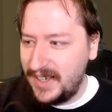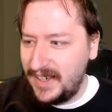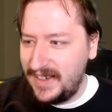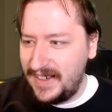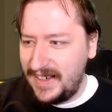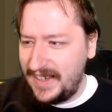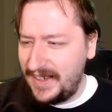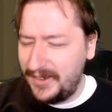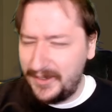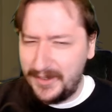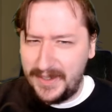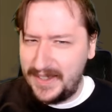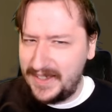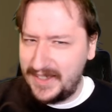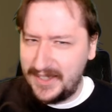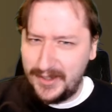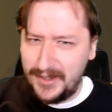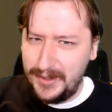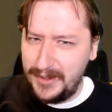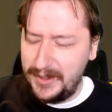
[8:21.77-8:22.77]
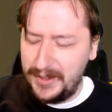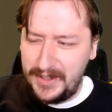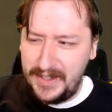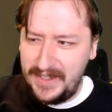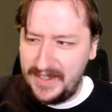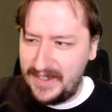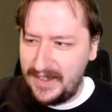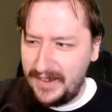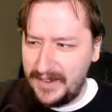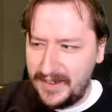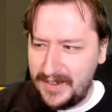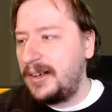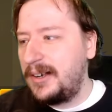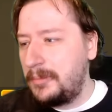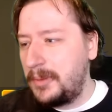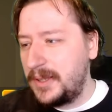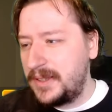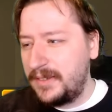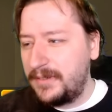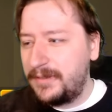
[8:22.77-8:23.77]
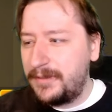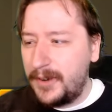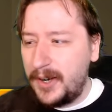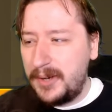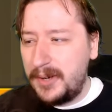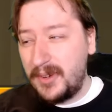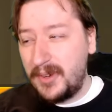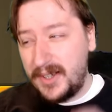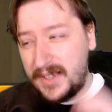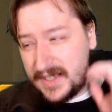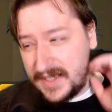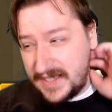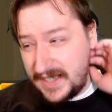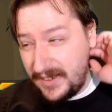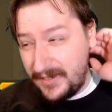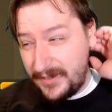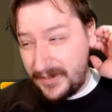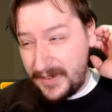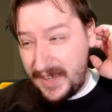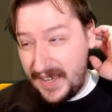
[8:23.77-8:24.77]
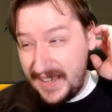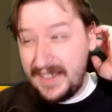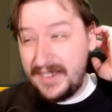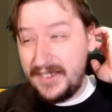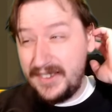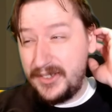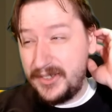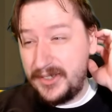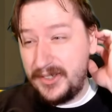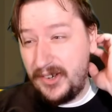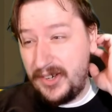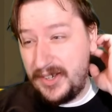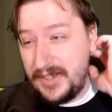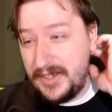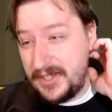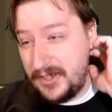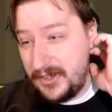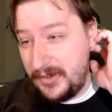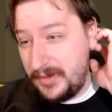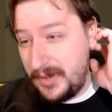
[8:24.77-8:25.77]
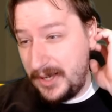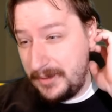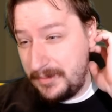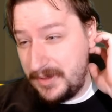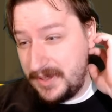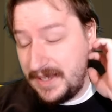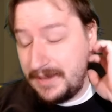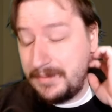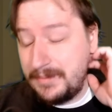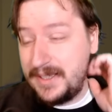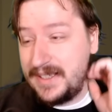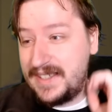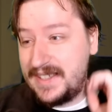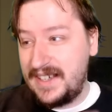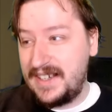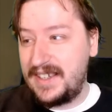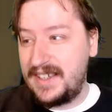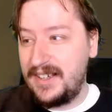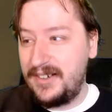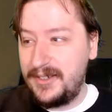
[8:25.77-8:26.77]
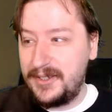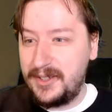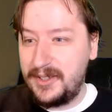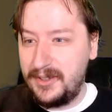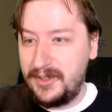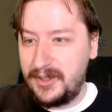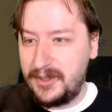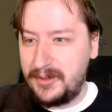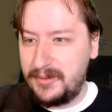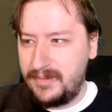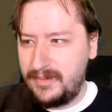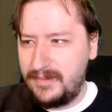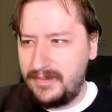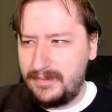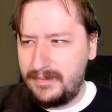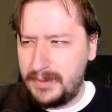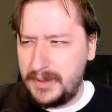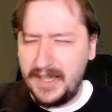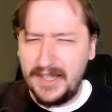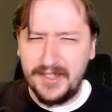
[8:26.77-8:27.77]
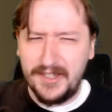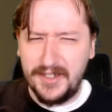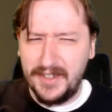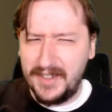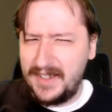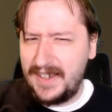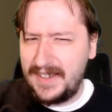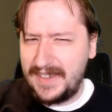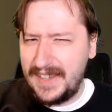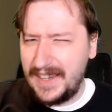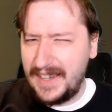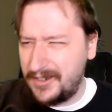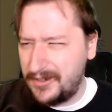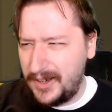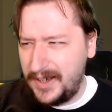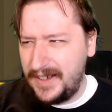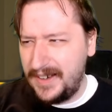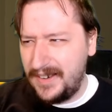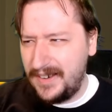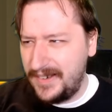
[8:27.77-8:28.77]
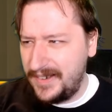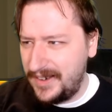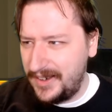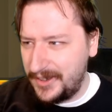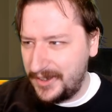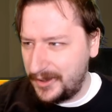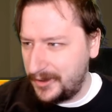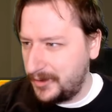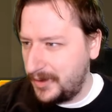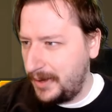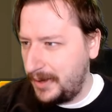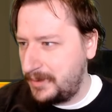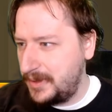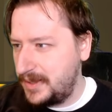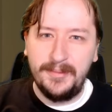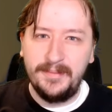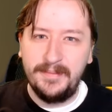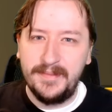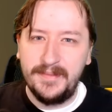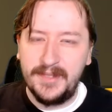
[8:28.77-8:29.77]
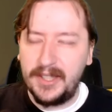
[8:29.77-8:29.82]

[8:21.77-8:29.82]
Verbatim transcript: I don't think it's a good looking color, but the framework itself can look good on certain weapons. That being said, it can also look potentially not that great on other weapons.